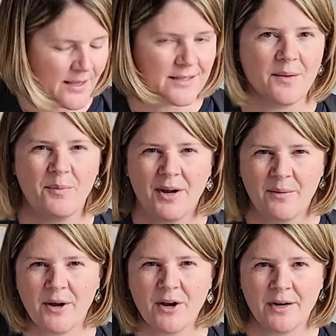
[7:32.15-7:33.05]
Except when I'm
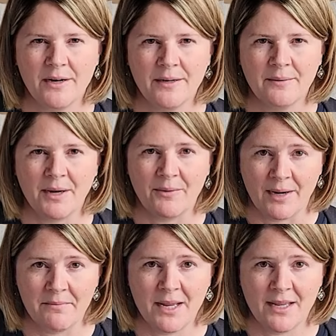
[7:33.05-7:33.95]
wearing my
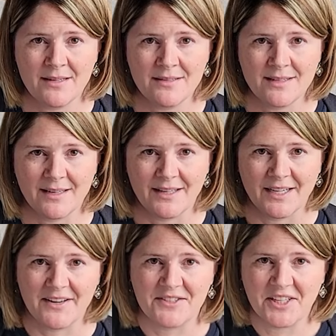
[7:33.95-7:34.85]
rain pants and then I
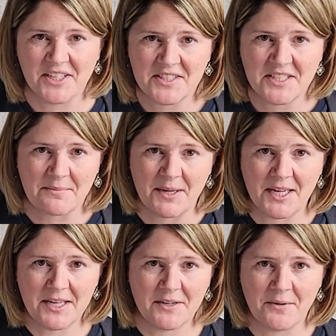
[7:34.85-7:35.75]
have to like stick my
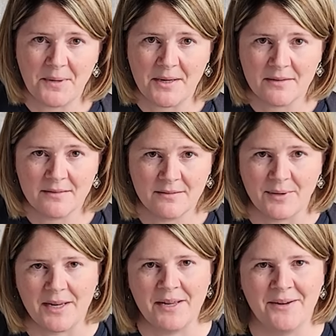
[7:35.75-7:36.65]
hand down my
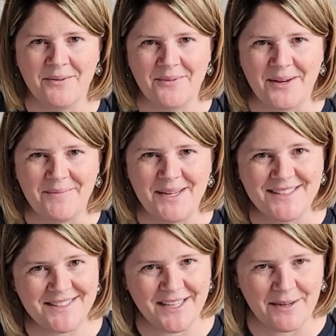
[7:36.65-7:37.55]
rain
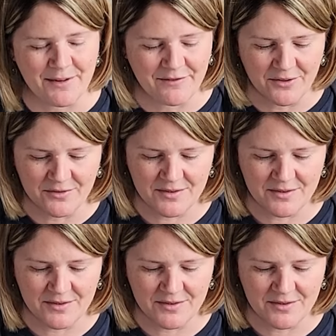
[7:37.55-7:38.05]
pants to get my phone.